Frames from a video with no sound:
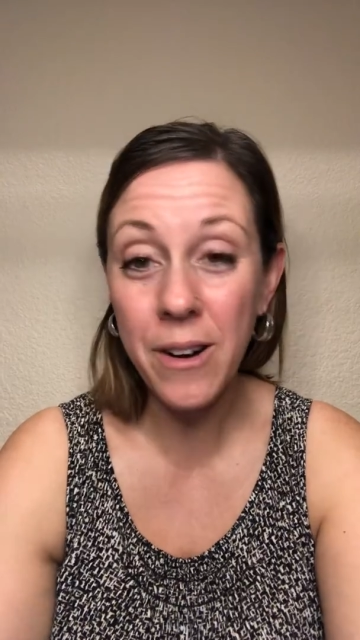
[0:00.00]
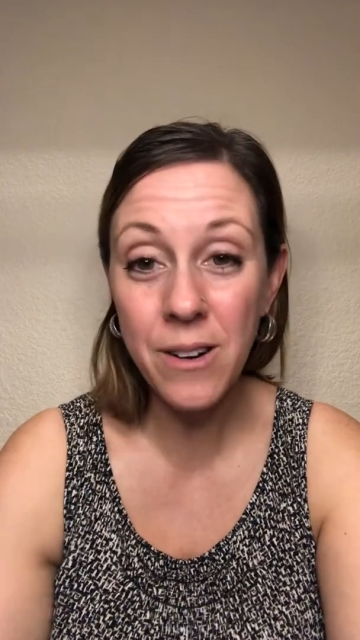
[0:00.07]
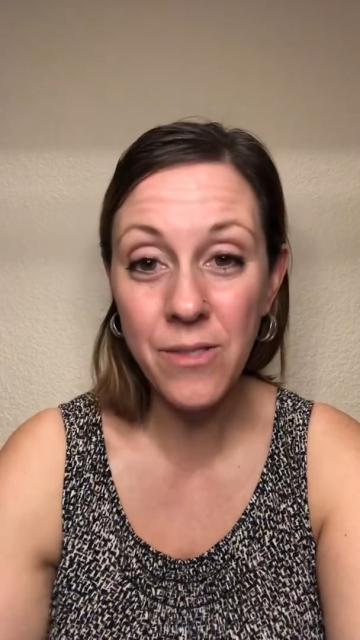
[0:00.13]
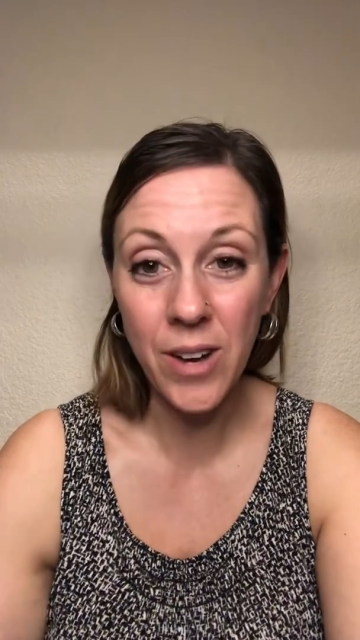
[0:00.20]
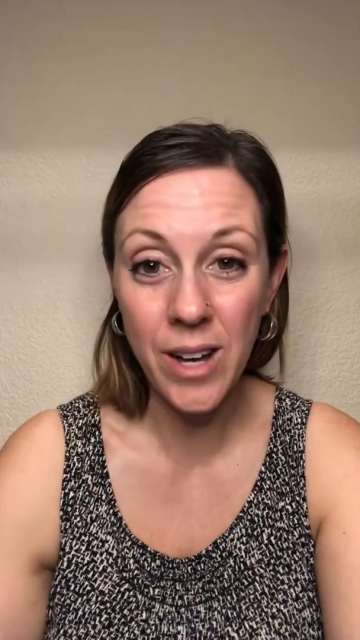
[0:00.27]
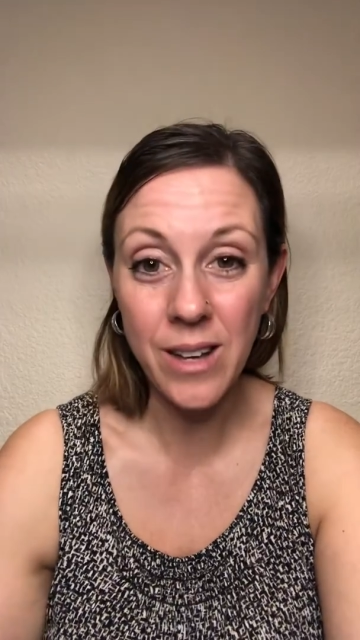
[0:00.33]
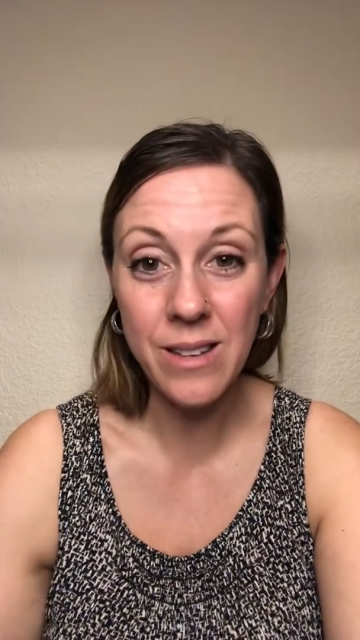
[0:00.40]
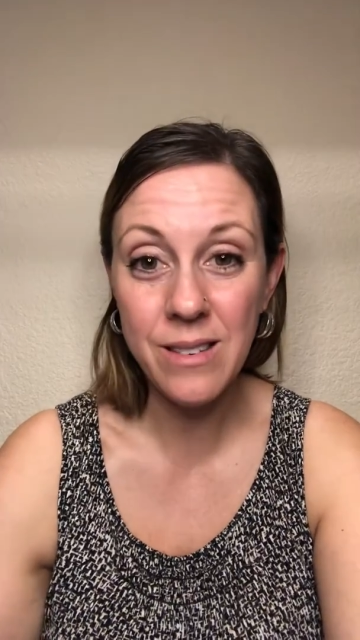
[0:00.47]
of
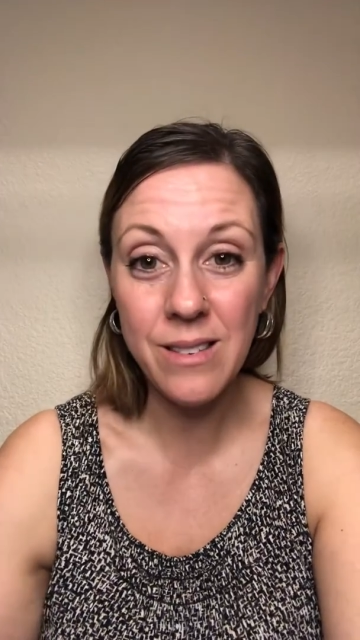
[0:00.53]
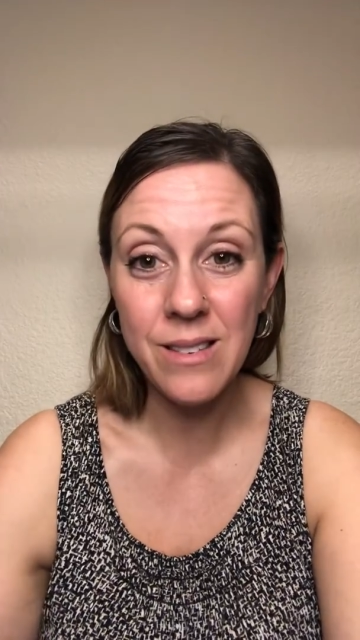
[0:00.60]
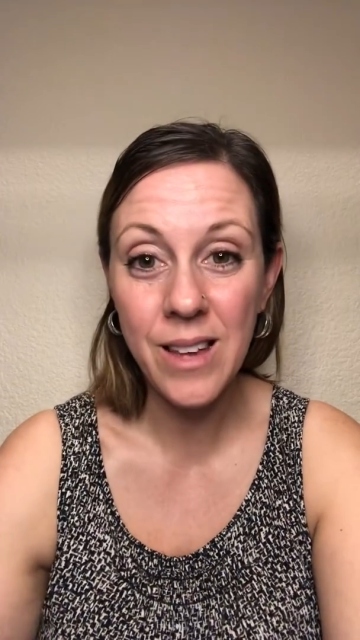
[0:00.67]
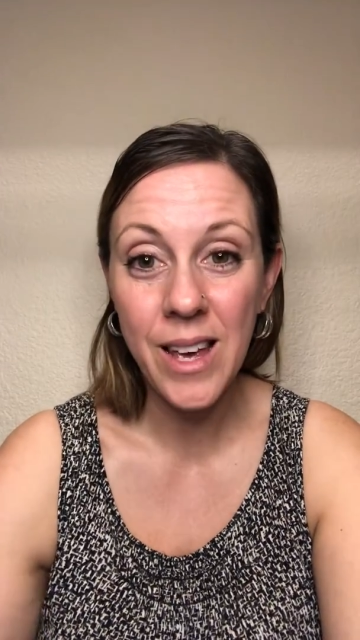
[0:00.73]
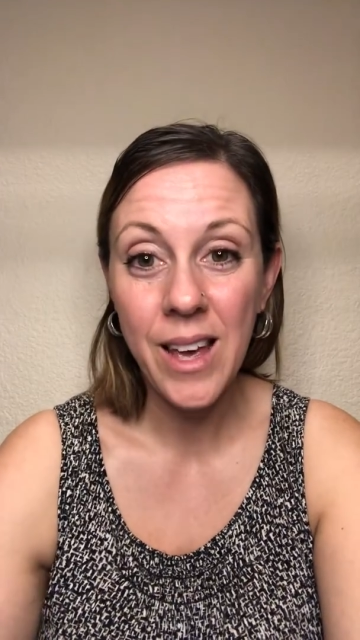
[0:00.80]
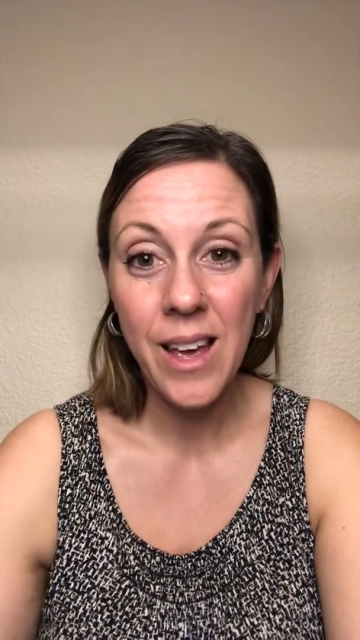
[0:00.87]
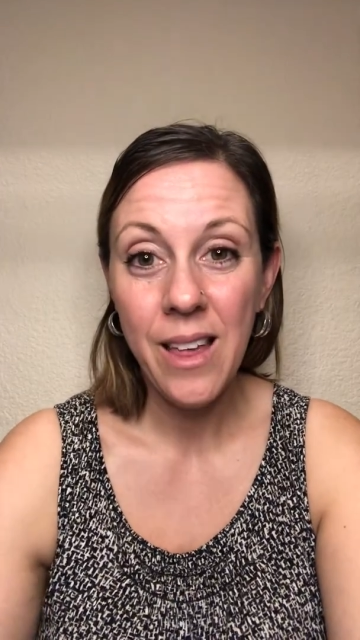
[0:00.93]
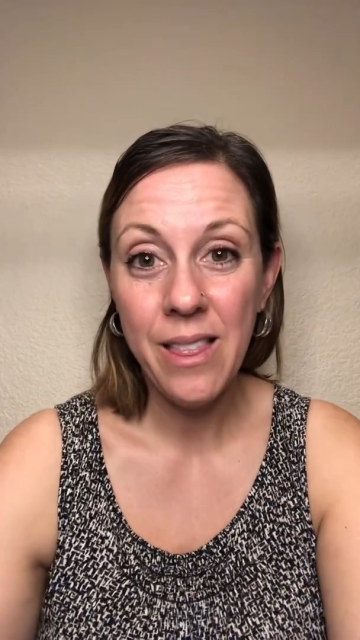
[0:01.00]
us
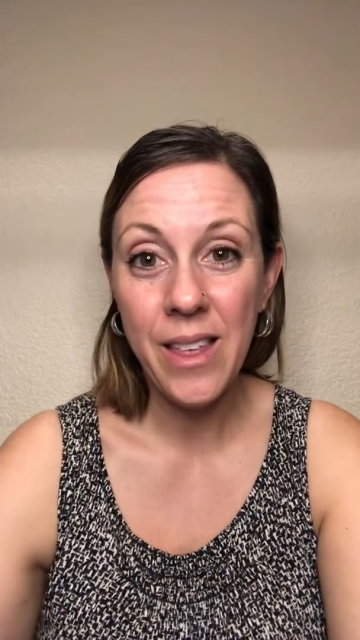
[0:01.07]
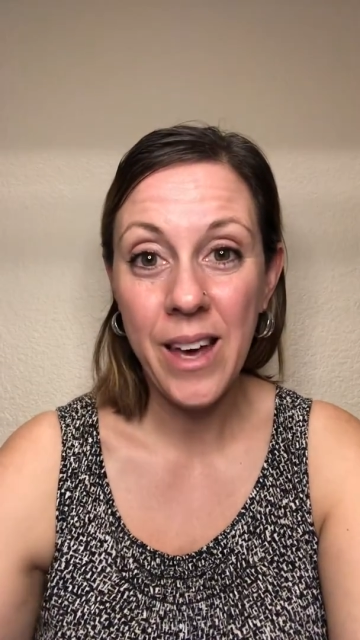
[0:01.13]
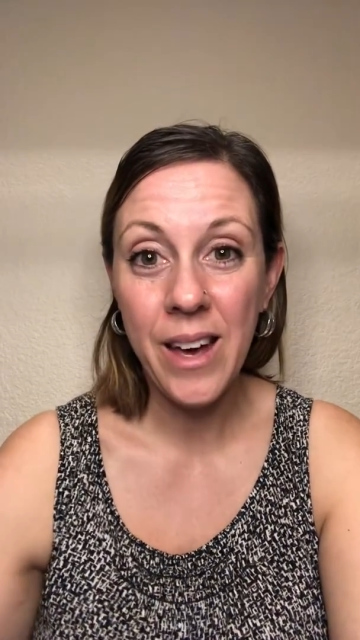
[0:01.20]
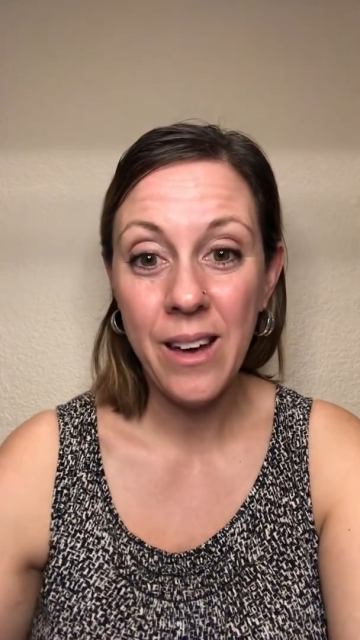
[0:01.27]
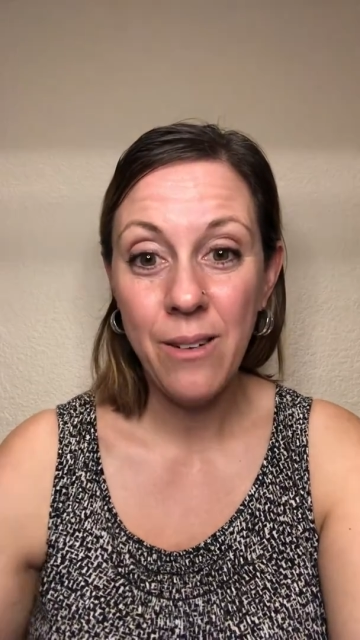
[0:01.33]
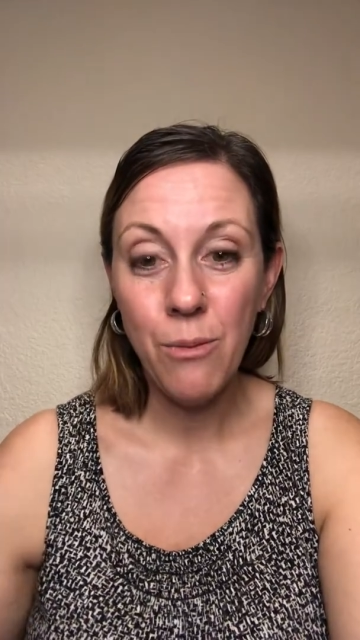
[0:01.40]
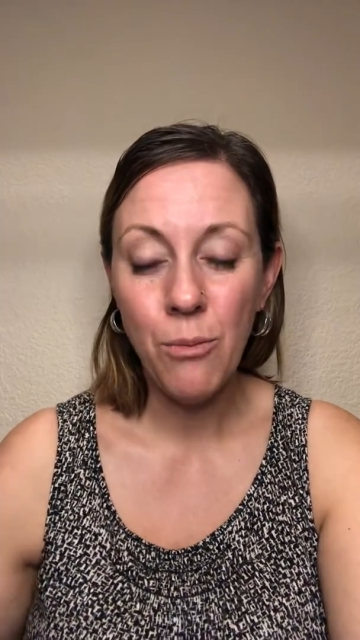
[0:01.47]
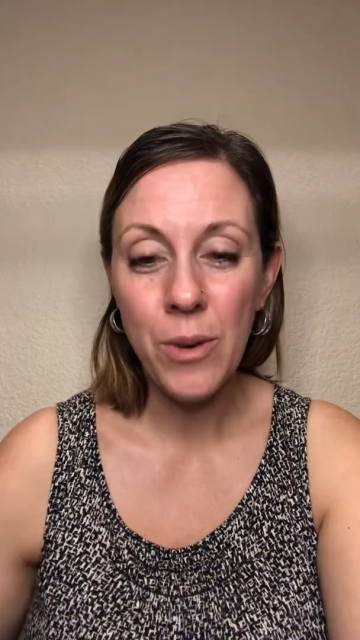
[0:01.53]

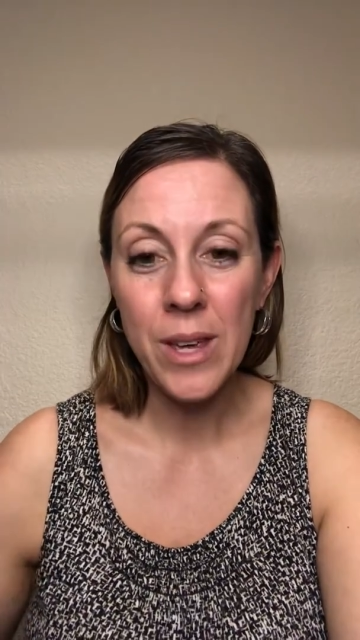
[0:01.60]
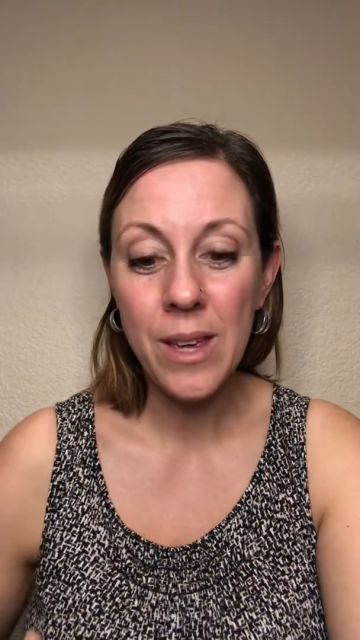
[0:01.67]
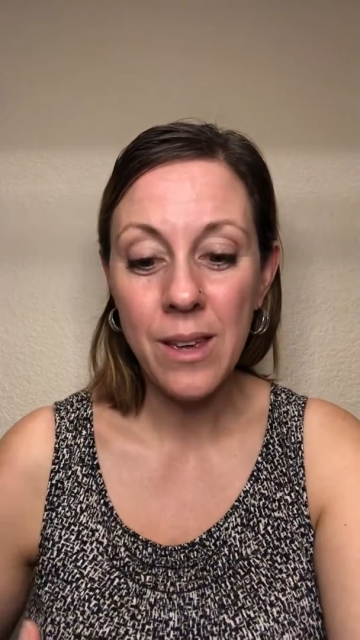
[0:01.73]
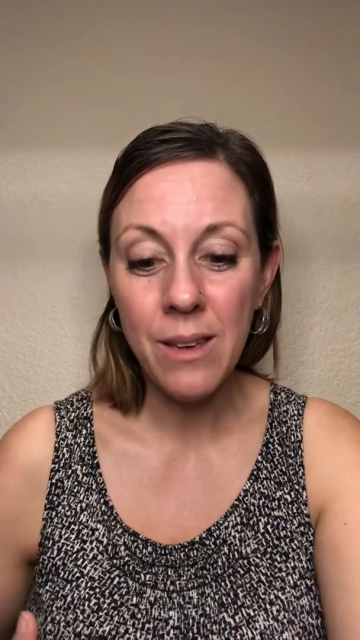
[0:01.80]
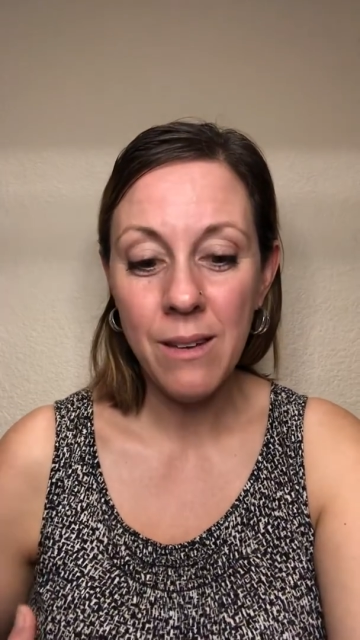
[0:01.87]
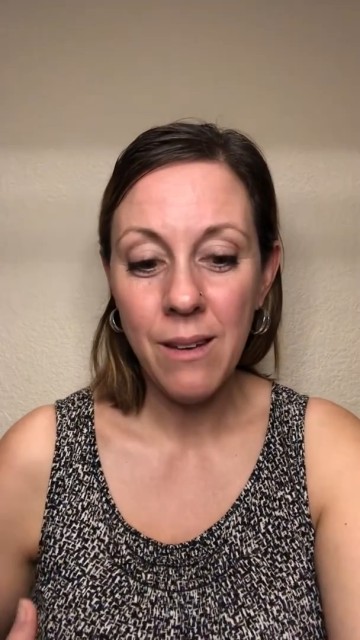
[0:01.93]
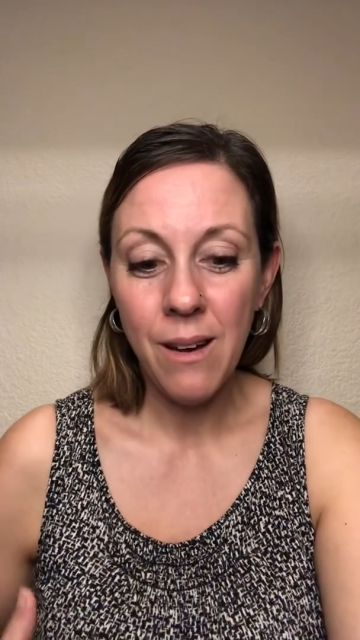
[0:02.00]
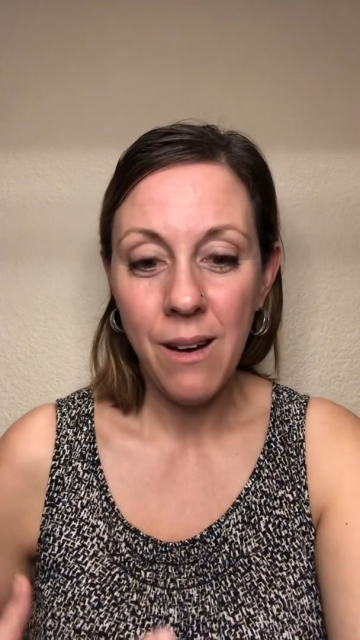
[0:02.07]
that
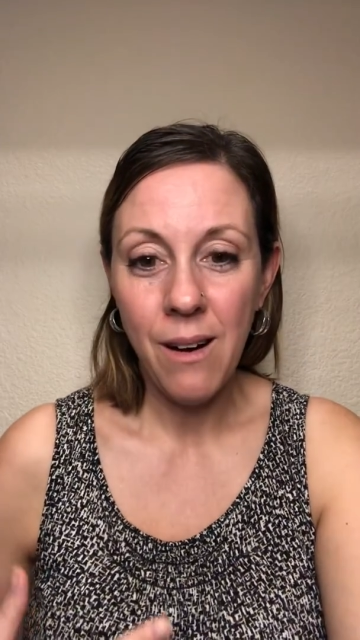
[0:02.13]
we